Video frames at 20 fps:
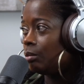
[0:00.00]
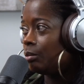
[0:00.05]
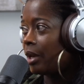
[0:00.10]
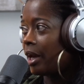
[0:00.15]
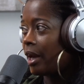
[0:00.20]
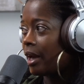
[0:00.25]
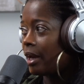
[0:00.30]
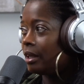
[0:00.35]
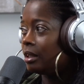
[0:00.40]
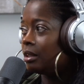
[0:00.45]

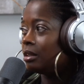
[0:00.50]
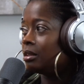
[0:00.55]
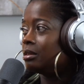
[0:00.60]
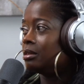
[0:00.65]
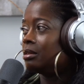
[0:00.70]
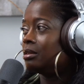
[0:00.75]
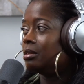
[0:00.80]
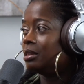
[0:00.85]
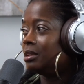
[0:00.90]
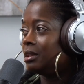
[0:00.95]
back
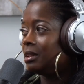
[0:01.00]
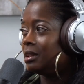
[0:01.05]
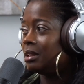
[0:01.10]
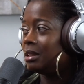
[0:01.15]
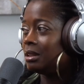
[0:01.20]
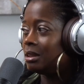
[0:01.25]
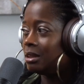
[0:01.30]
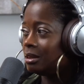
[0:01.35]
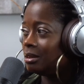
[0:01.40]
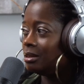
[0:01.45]
in the
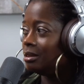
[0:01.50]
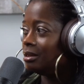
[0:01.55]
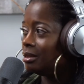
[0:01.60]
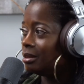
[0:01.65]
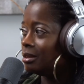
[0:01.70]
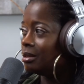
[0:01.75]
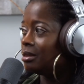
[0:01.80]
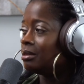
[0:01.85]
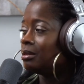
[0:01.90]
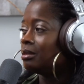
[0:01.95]

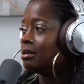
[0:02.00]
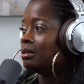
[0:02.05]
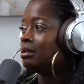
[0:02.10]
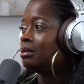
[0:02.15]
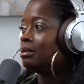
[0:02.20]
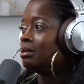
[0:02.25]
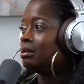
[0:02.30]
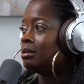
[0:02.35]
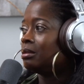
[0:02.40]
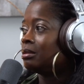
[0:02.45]
60s
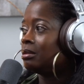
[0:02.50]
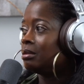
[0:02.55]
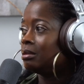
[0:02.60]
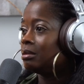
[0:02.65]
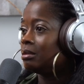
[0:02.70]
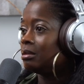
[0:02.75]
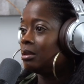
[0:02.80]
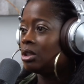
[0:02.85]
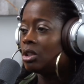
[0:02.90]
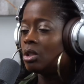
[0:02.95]

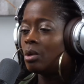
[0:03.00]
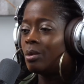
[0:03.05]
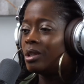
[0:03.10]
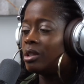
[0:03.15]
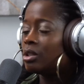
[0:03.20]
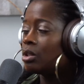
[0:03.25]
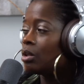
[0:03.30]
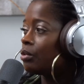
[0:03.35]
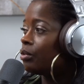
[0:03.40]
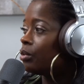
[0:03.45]
and so on
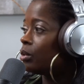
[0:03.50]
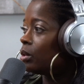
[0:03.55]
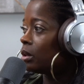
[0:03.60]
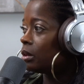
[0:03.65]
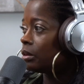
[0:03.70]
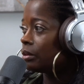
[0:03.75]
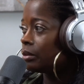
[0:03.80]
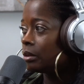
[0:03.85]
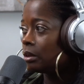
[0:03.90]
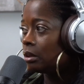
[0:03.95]
and so
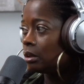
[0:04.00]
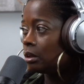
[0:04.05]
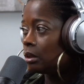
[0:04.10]
forth.